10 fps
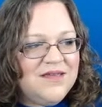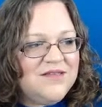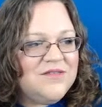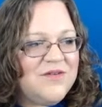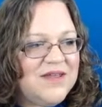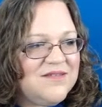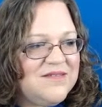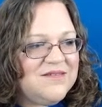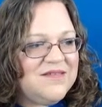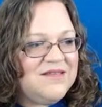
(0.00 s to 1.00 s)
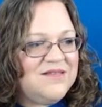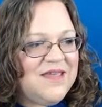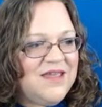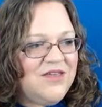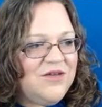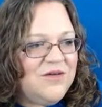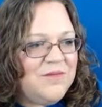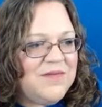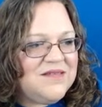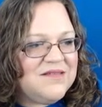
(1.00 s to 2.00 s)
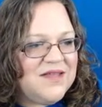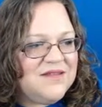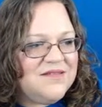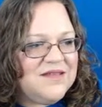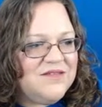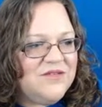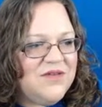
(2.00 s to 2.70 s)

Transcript: So Edison says, thank you. Makes a lot of sense.